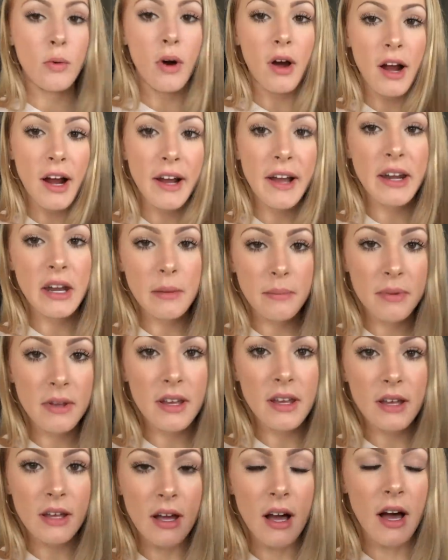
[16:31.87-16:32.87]
You are gonna
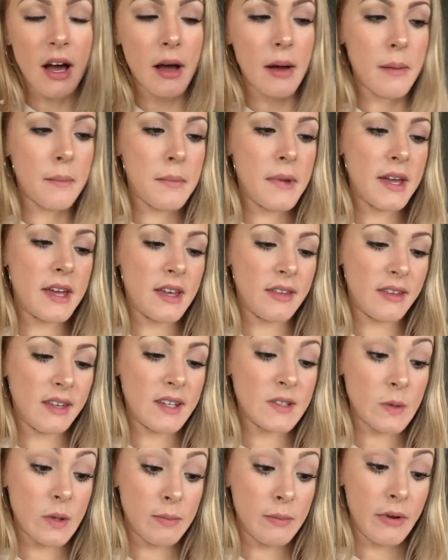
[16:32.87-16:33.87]
be making
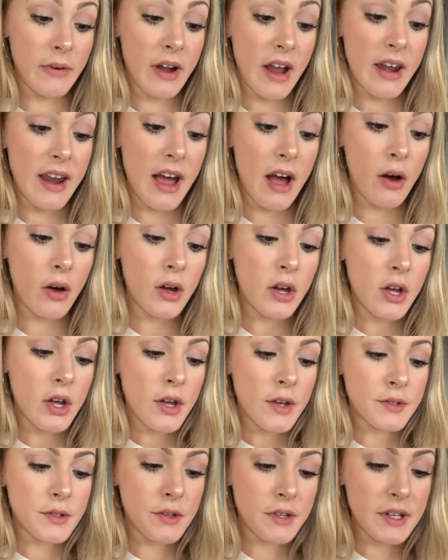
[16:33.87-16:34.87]
these with me right now.
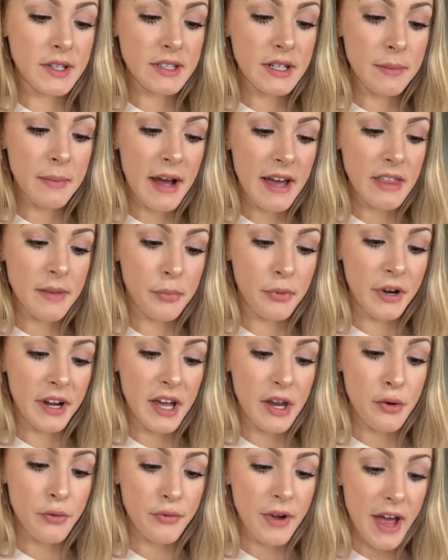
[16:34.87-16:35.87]
So these are by the
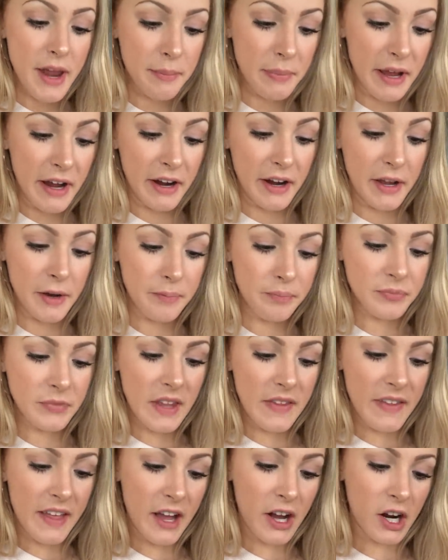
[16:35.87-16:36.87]
brand Red Baron,
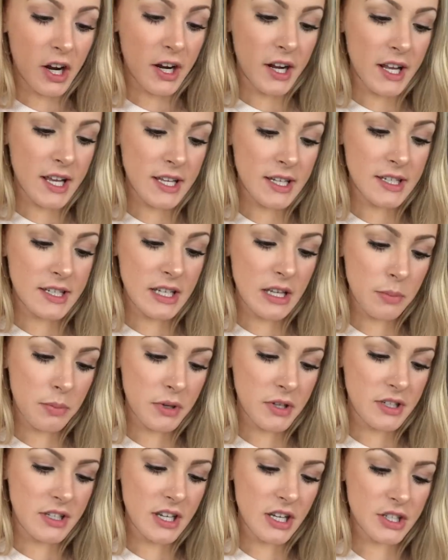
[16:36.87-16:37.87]
and they are
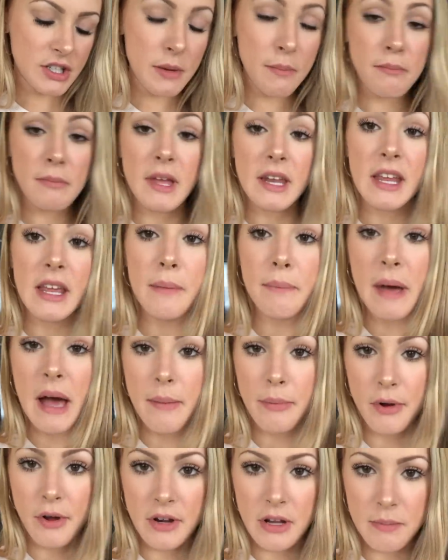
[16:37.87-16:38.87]
deep dish mini
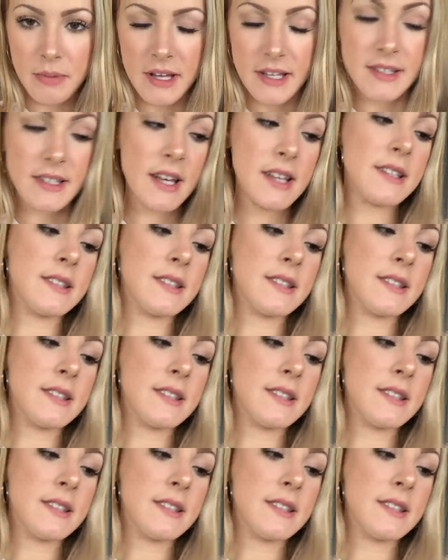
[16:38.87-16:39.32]
pepperoni pizzas.